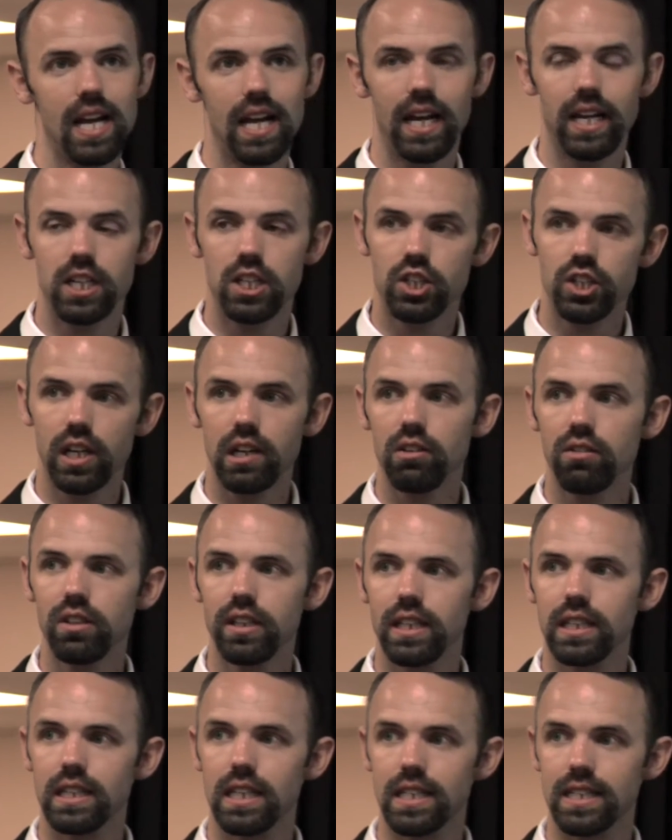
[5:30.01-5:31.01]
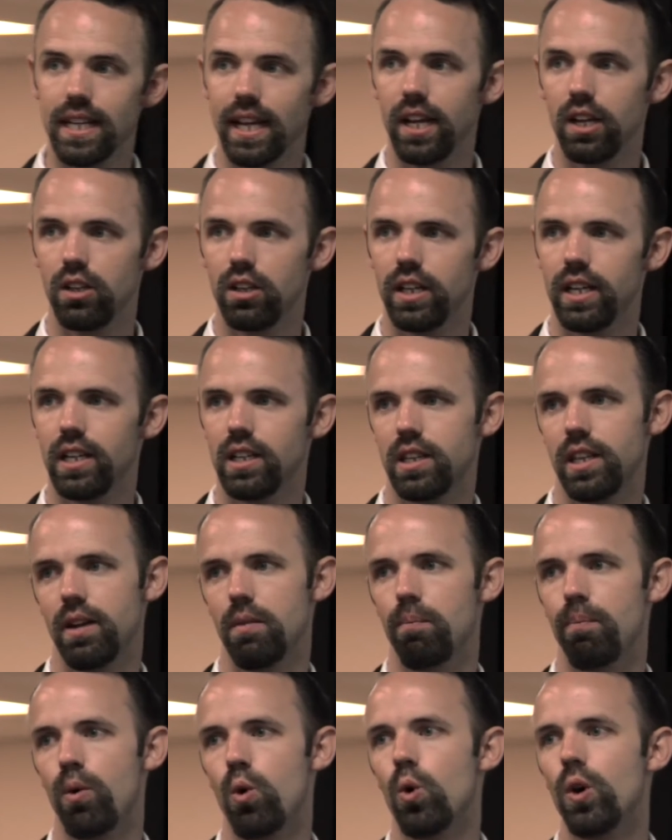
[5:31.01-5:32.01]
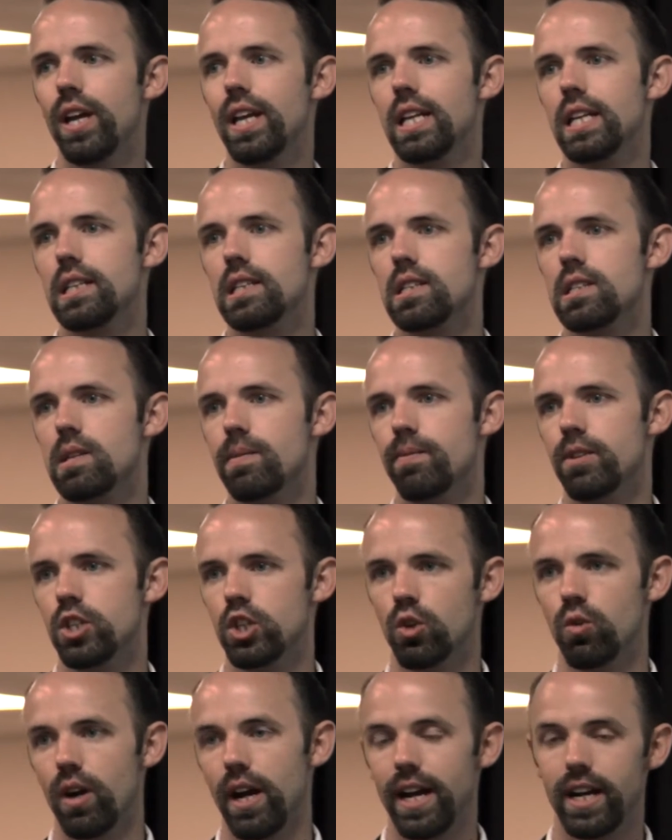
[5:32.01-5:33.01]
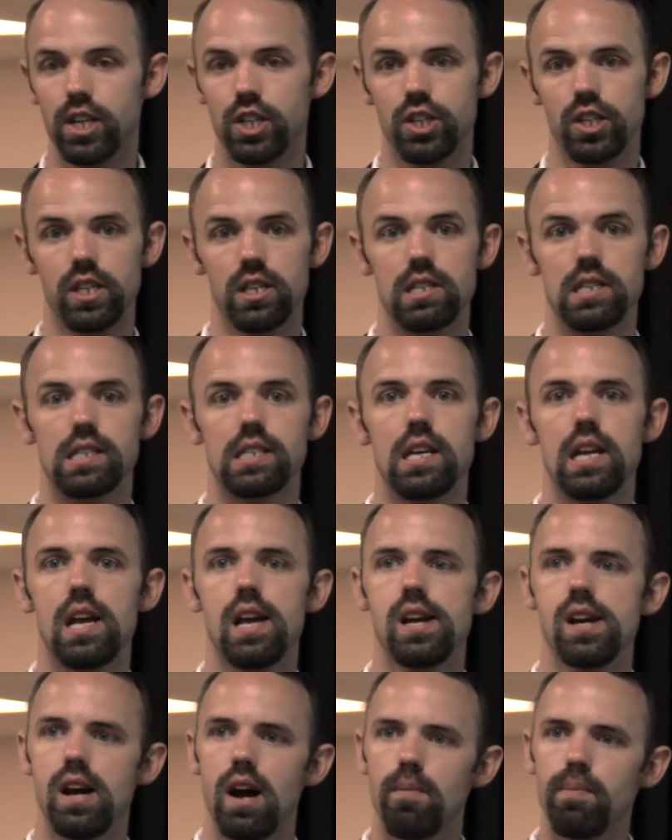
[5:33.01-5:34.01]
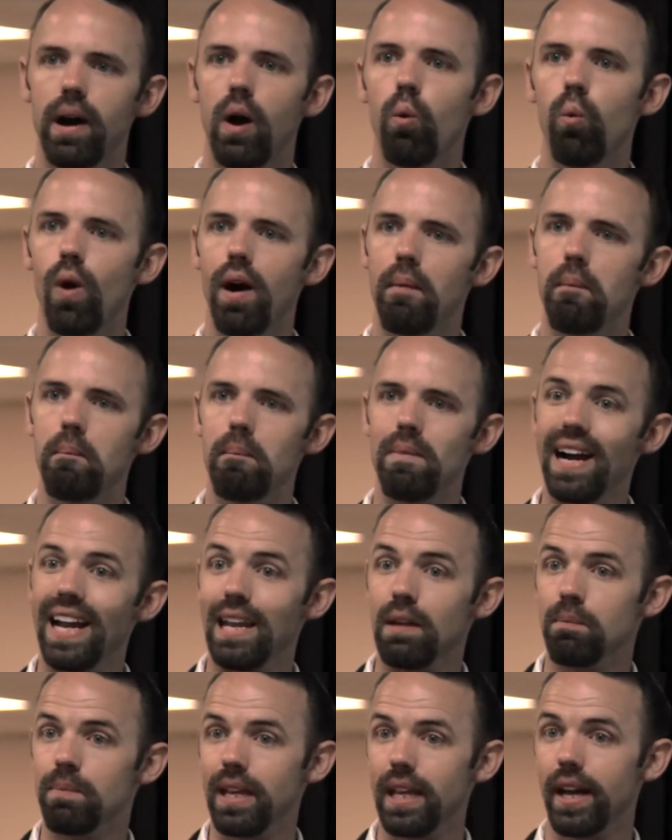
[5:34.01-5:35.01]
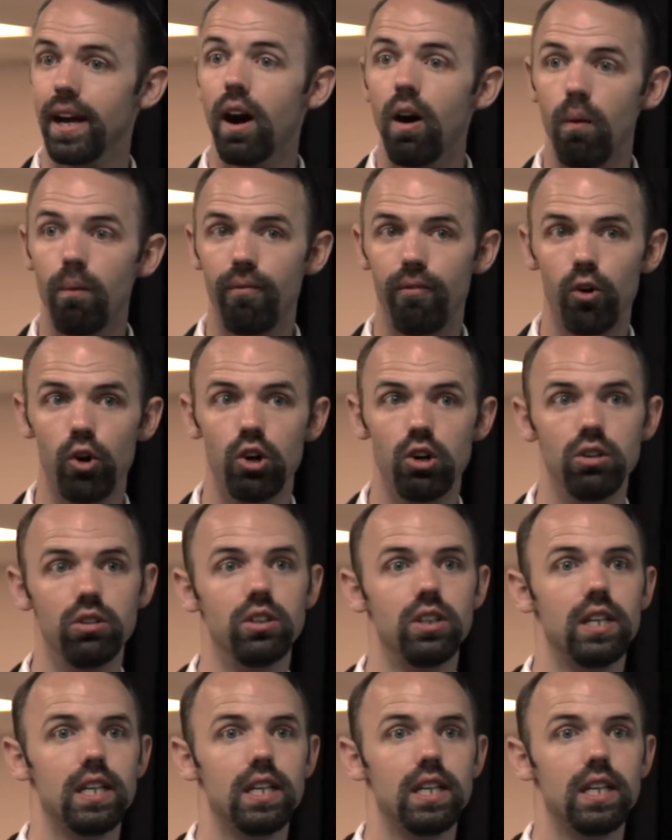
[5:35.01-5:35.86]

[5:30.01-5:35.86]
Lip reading: and generally at the tail end then point in some directions about what might be helpful